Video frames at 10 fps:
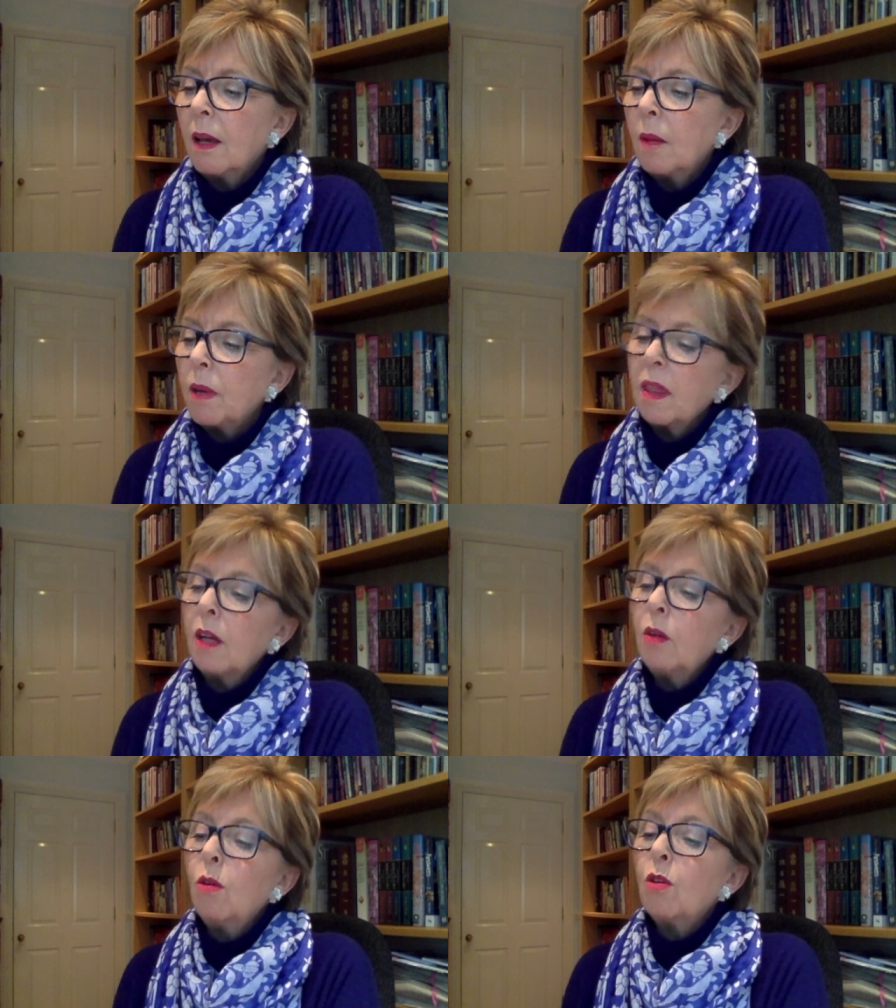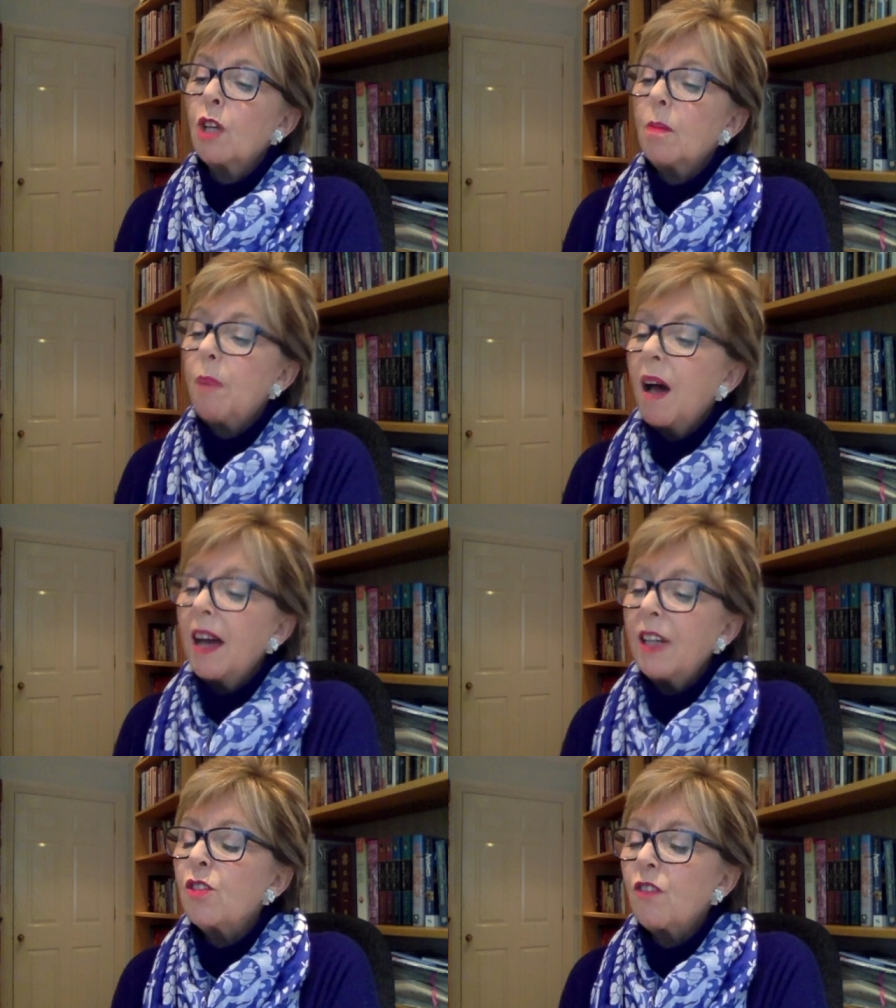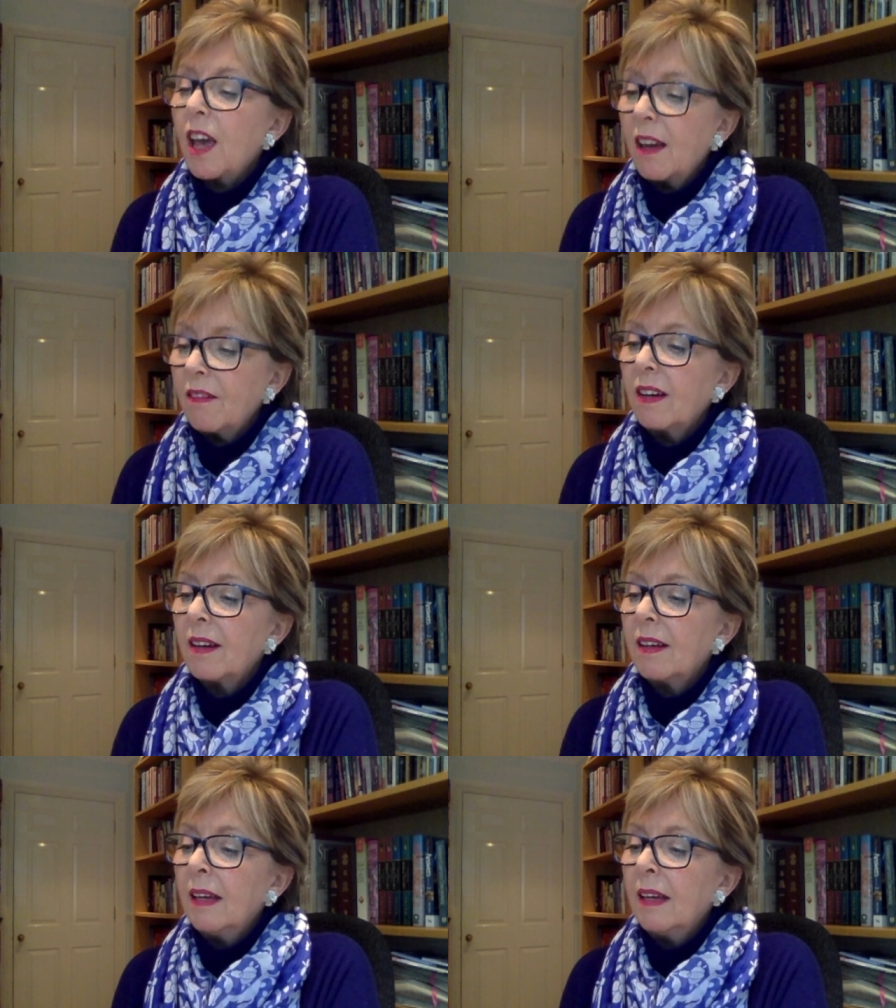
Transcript: But the Lord abides for ever.